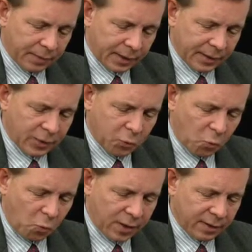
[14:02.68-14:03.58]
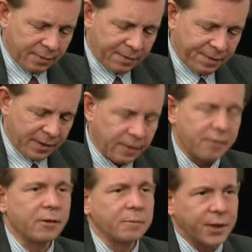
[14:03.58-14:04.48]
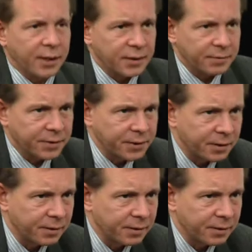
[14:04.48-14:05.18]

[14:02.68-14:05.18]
There's one of the further objectives